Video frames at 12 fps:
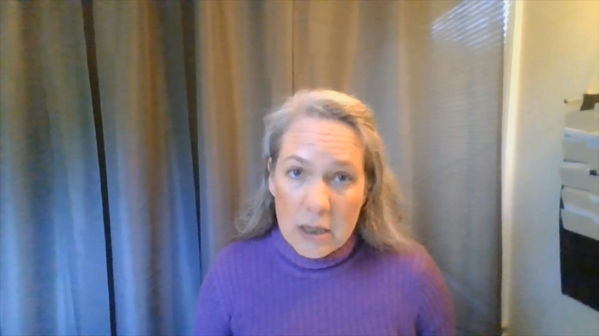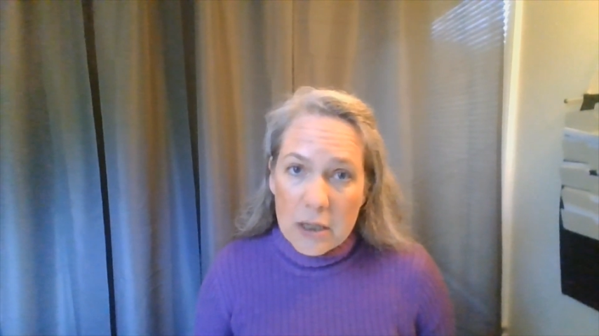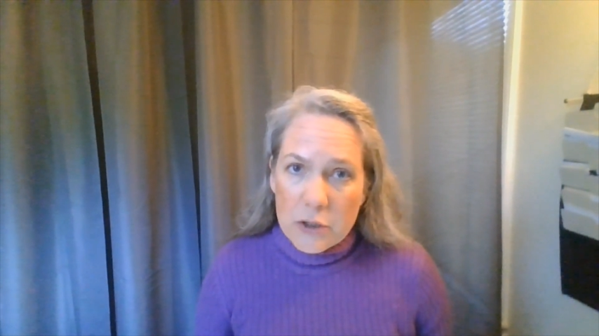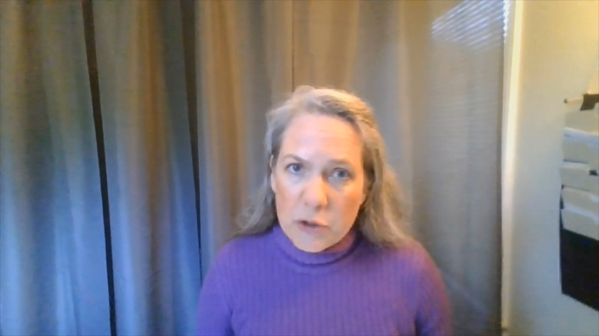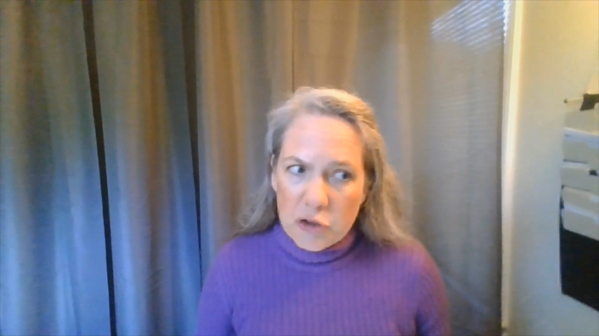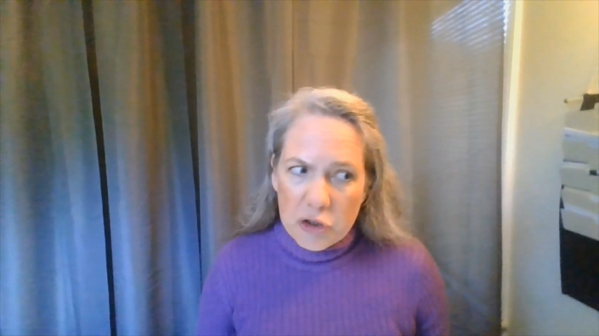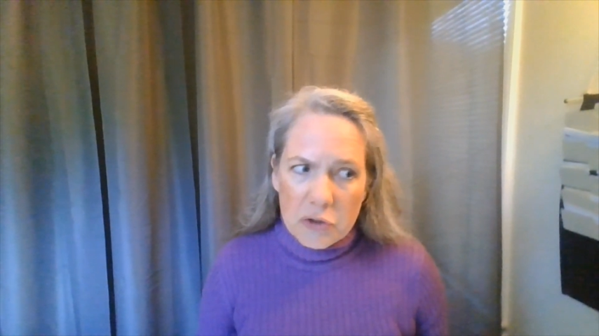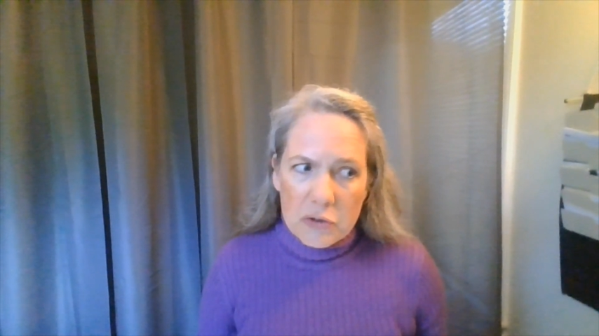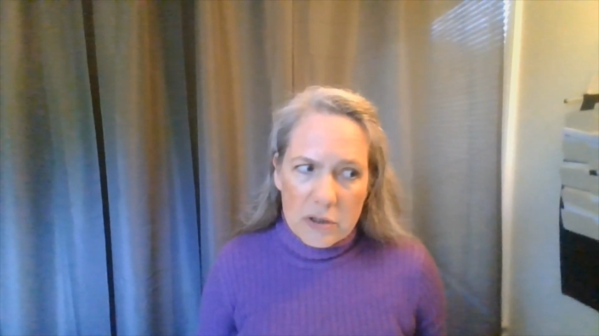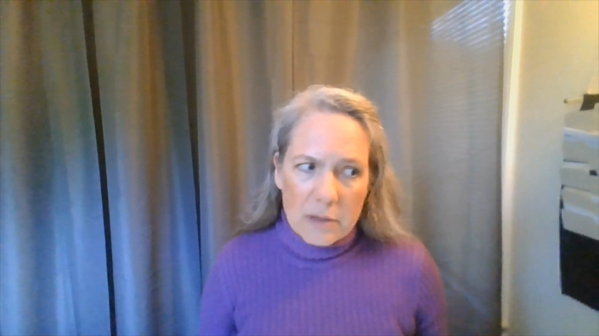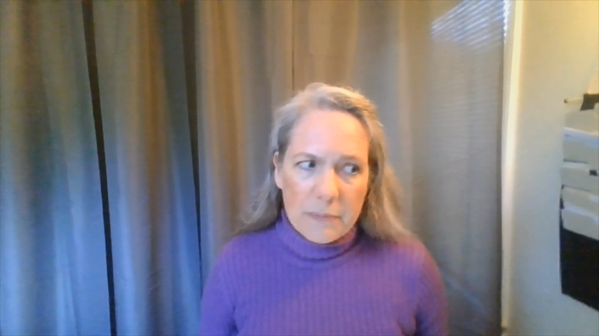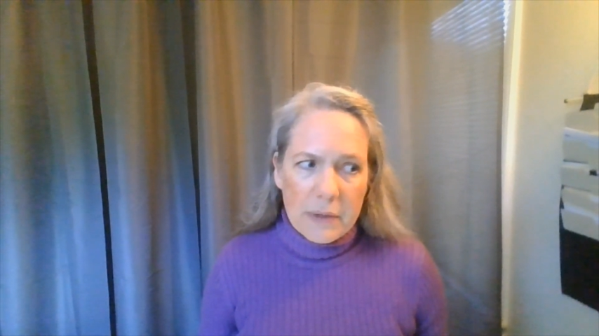So
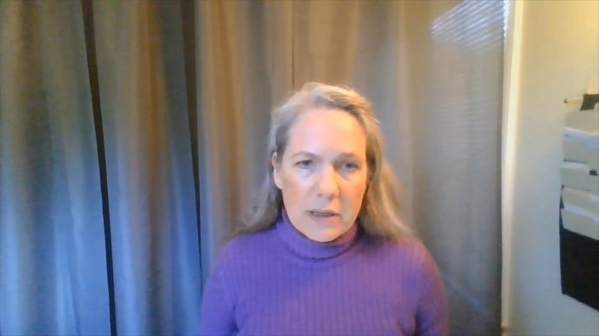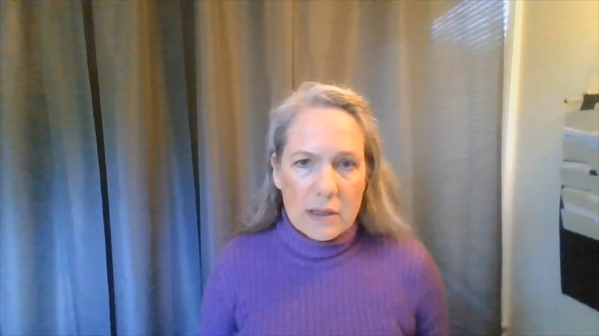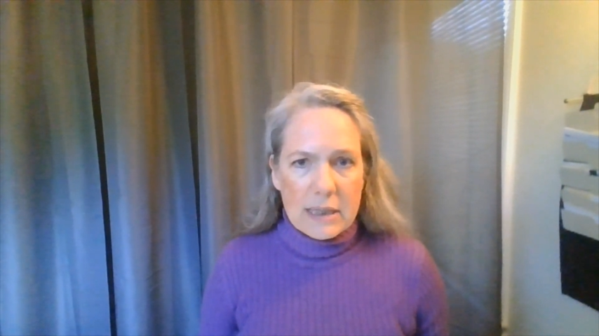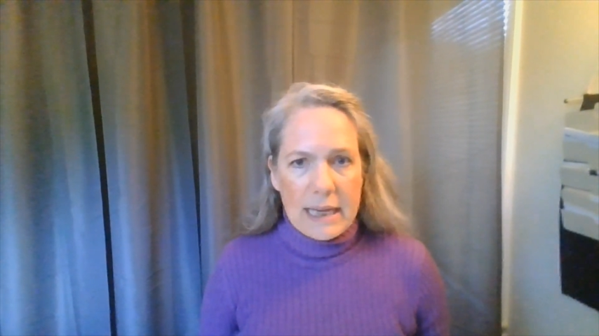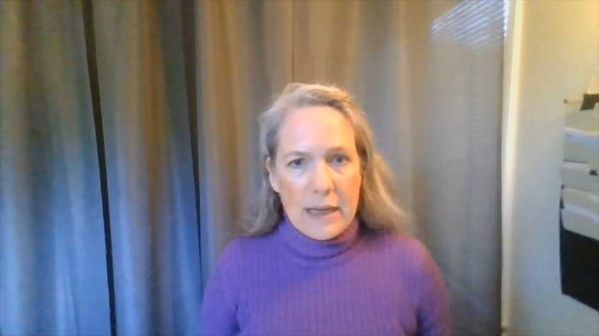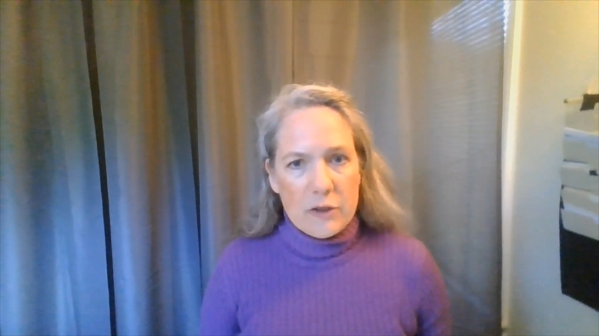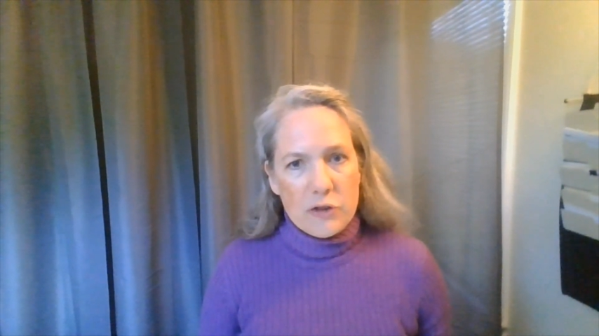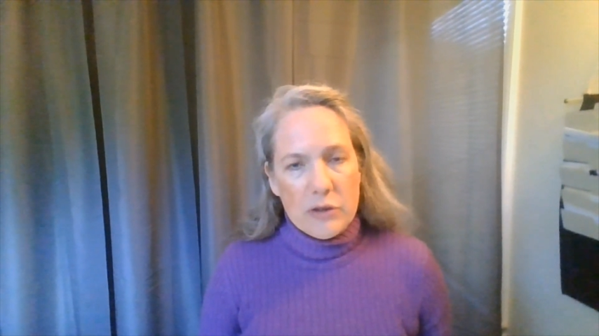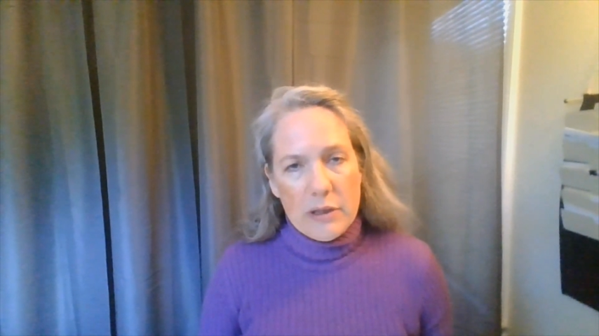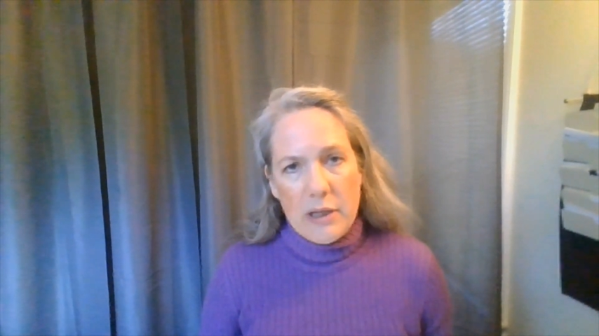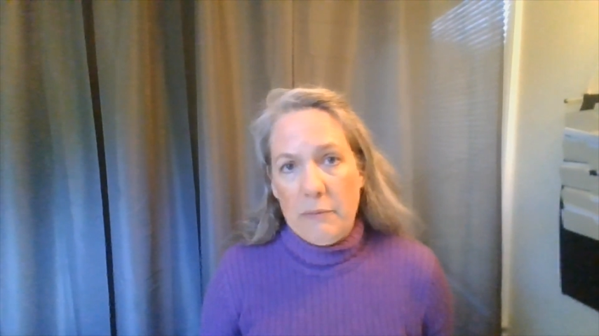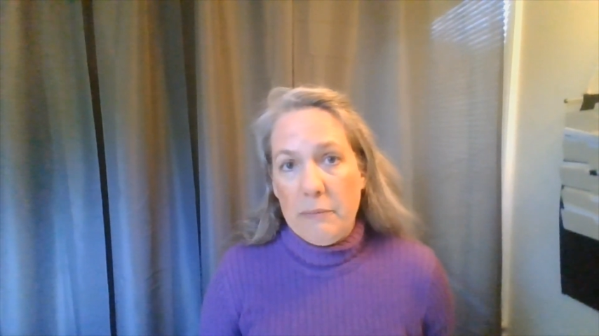choose something that's actually there.